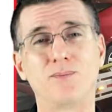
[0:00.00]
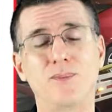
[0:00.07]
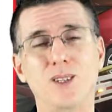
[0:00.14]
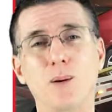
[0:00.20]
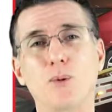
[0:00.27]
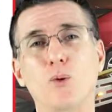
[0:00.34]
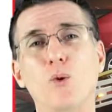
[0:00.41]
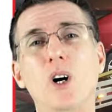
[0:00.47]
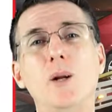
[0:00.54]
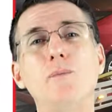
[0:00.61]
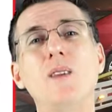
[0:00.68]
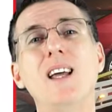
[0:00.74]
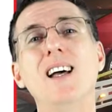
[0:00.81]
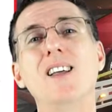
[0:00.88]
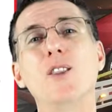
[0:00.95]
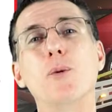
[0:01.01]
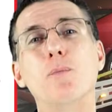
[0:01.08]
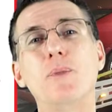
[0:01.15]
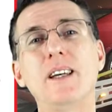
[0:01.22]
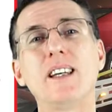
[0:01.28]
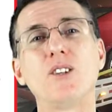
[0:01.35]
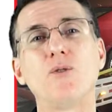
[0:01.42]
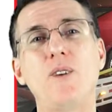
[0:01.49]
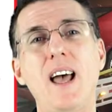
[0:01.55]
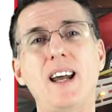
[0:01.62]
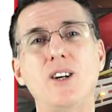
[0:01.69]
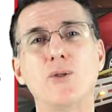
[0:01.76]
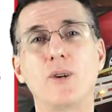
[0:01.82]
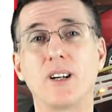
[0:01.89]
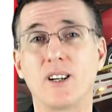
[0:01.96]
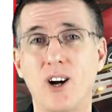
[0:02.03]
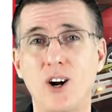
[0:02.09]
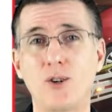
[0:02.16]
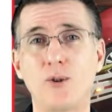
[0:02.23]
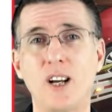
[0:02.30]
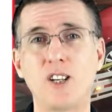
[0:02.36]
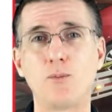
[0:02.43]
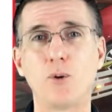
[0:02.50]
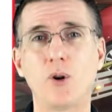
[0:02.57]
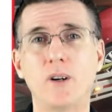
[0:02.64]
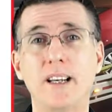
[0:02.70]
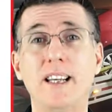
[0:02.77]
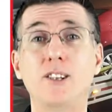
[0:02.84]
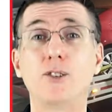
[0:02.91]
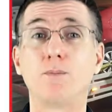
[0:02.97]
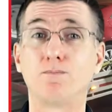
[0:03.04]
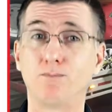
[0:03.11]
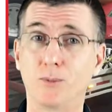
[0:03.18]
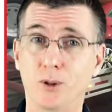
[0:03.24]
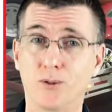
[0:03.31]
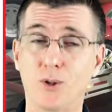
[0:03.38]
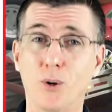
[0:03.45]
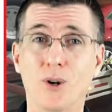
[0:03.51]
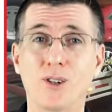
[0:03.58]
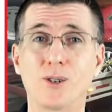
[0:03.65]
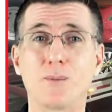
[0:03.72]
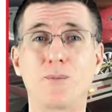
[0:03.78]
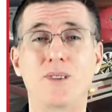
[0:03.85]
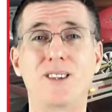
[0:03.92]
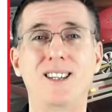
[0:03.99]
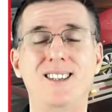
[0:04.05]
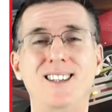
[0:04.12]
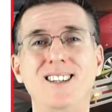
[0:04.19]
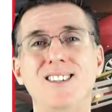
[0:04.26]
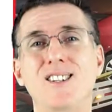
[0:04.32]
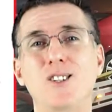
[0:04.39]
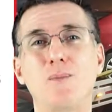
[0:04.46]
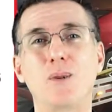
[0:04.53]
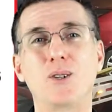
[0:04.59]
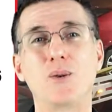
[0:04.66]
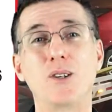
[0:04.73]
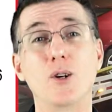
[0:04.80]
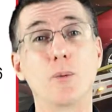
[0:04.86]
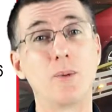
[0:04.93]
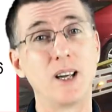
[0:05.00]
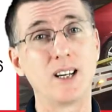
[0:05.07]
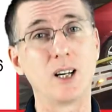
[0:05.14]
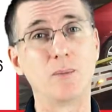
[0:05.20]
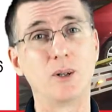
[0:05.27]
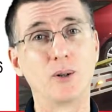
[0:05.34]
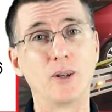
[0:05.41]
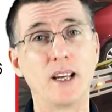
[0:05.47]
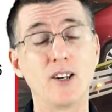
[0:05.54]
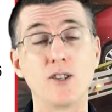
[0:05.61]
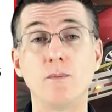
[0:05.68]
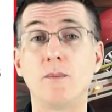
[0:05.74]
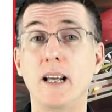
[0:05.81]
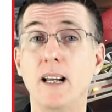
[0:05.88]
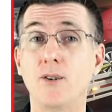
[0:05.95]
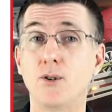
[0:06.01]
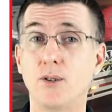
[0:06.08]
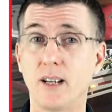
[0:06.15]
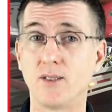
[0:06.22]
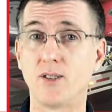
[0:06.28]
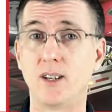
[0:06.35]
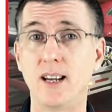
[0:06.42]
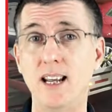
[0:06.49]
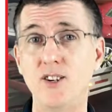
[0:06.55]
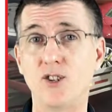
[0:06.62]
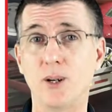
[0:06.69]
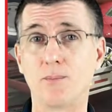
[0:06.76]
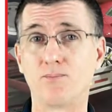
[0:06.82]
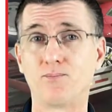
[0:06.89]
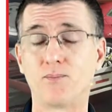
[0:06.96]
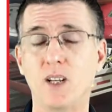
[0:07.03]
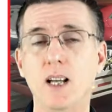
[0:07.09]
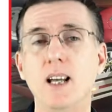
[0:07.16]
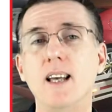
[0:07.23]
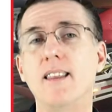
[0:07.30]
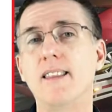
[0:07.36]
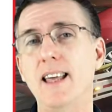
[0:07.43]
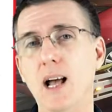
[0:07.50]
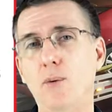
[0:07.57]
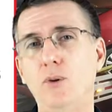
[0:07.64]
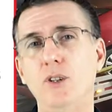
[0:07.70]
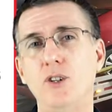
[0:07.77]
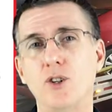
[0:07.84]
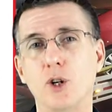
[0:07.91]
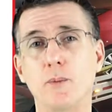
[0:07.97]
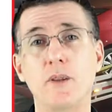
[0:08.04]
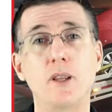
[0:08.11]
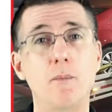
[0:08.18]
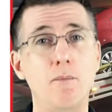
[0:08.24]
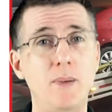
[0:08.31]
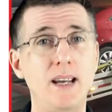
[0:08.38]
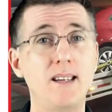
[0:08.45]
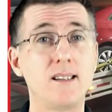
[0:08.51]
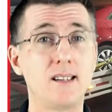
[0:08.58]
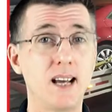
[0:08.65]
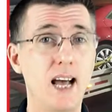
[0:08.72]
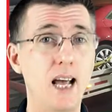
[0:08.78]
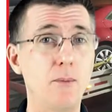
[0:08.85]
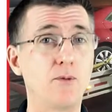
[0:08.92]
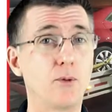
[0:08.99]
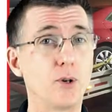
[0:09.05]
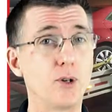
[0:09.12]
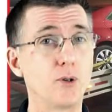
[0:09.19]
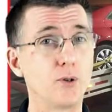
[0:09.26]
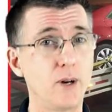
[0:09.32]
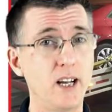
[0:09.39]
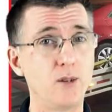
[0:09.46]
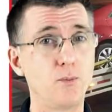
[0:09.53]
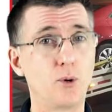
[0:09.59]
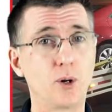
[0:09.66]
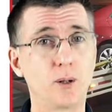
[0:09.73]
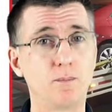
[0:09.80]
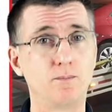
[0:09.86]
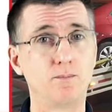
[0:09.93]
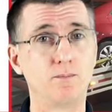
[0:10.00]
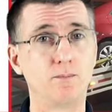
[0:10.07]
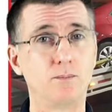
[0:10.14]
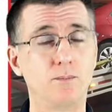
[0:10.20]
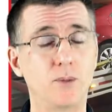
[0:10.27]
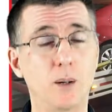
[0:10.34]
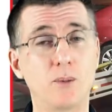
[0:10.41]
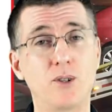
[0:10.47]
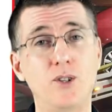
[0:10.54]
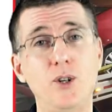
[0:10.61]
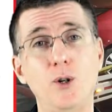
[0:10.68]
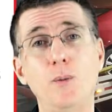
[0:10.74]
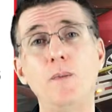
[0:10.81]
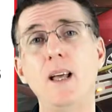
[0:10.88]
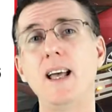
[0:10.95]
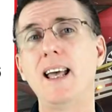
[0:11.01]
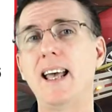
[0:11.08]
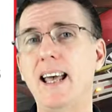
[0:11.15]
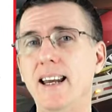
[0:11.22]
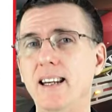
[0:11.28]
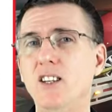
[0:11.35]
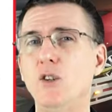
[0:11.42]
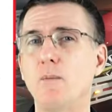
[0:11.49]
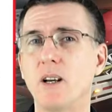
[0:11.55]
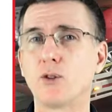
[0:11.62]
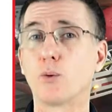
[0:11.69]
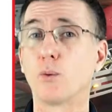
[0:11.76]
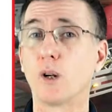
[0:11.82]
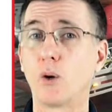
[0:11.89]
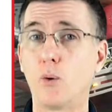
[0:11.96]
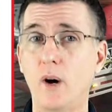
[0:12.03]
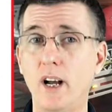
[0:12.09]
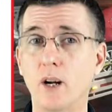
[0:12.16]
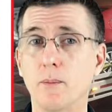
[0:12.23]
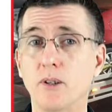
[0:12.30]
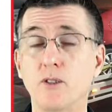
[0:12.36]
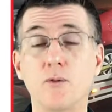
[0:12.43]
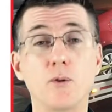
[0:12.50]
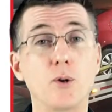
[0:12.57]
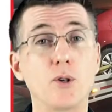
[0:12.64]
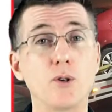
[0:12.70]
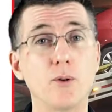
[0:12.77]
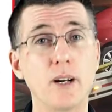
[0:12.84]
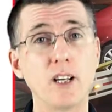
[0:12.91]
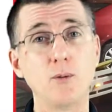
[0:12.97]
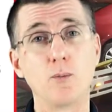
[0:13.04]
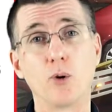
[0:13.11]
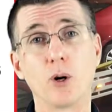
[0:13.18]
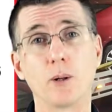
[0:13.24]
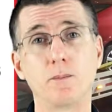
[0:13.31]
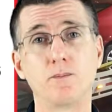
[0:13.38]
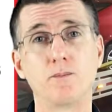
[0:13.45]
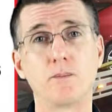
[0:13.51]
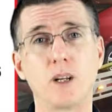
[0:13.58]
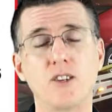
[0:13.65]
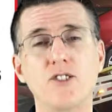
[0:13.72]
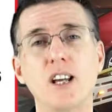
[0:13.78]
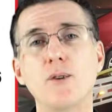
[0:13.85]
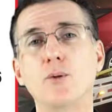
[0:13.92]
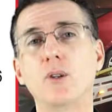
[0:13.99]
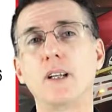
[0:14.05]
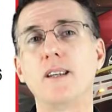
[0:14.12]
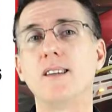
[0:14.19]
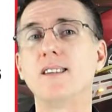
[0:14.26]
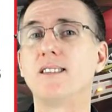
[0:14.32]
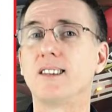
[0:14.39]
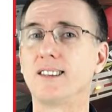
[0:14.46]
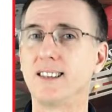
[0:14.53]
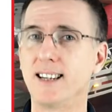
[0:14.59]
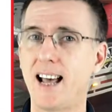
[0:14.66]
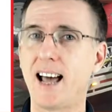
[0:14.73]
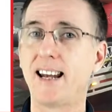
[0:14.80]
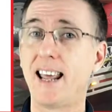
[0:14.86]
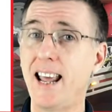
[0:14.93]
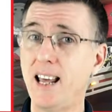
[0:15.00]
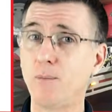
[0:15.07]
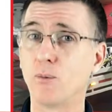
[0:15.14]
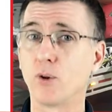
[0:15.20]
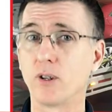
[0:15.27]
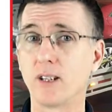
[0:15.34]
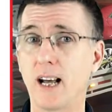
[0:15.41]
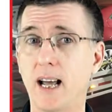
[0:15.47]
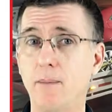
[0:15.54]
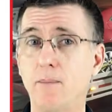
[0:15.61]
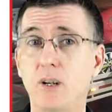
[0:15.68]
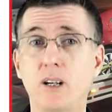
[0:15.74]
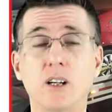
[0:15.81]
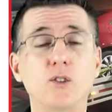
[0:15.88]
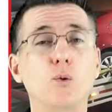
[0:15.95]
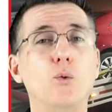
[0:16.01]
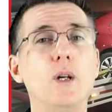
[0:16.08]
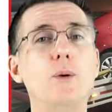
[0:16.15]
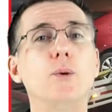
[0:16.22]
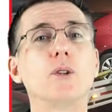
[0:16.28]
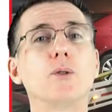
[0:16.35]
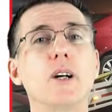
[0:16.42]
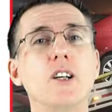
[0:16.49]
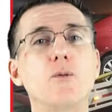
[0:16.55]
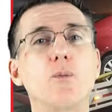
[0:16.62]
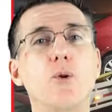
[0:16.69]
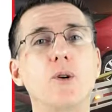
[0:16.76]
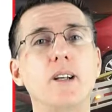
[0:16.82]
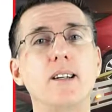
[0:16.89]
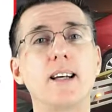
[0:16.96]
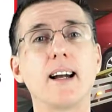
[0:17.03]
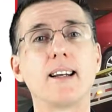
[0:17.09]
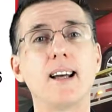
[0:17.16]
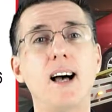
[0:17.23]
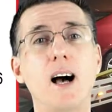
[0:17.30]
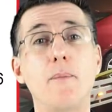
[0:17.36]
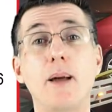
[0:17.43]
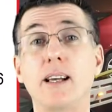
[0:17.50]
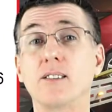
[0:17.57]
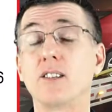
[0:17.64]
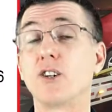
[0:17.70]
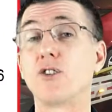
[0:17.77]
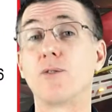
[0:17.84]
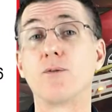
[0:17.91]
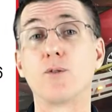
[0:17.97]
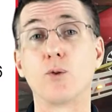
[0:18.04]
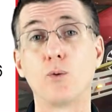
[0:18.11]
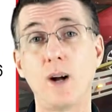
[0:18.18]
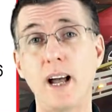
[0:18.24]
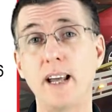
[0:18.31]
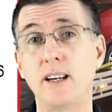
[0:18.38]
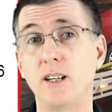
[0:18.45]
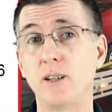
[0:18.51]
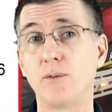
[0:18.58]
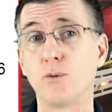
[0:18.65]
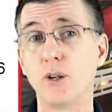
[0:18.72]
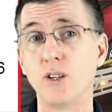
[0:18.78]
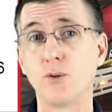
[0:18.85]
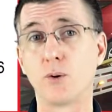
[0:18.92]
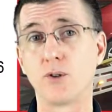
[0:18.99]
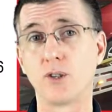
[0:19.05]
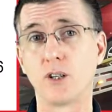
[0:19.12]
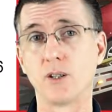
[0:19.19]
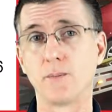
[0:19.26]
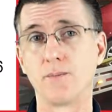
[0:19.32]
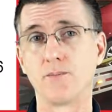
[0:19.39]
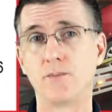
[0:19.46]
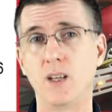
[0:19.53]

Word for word: Number one, the biggest factor in car transport is, of course, the distance between your pickup location and your destination. That will determine the base time for your transport. Number two, any special requirements for your transport. Generally, this does not add more time because WeWillTransportIt.com has such a variety of resources.